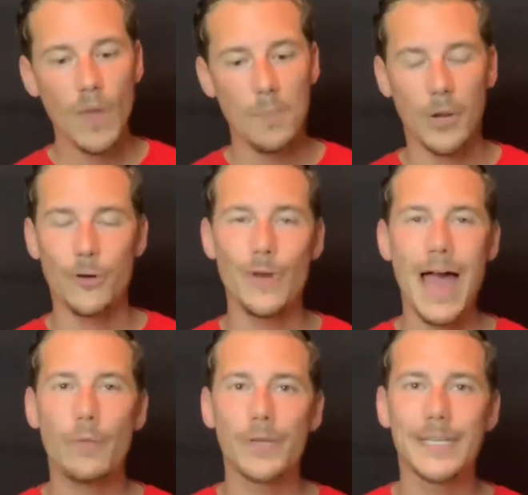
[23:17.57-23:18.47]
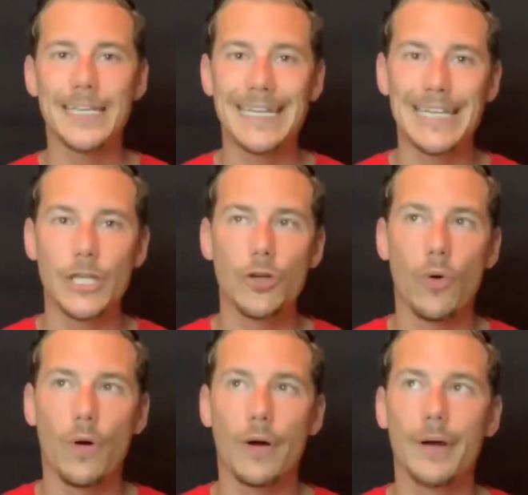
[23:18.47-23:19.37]
but you're not really getting
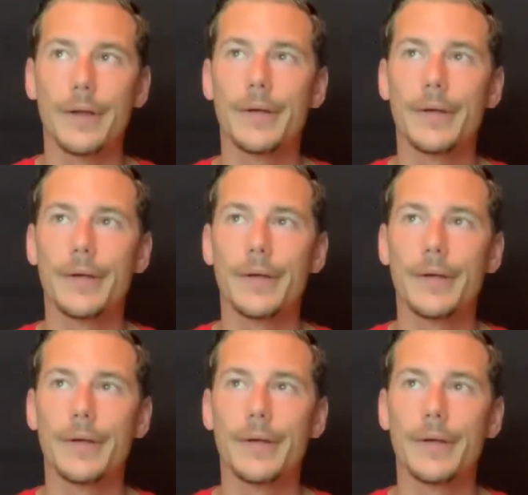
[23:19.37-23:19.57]
your